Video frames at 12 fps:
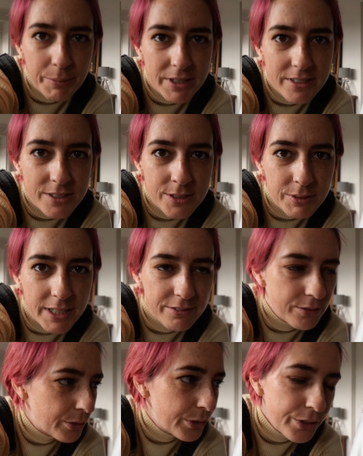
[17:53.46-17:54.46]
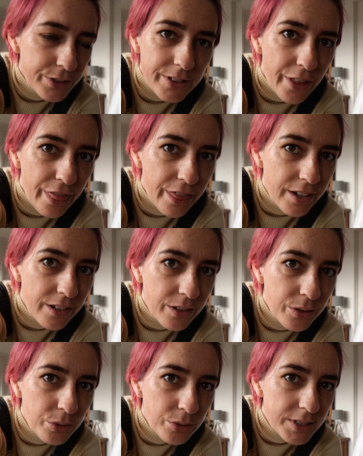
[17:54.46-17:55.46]
Maybe this is why everyone used the thin
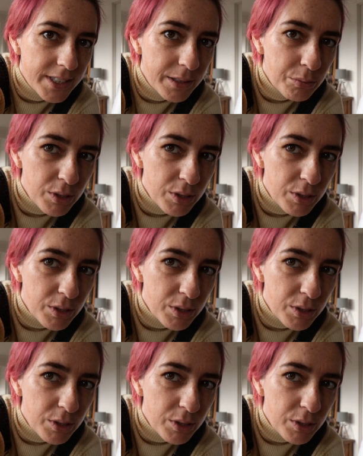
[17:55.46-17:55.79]
horsehair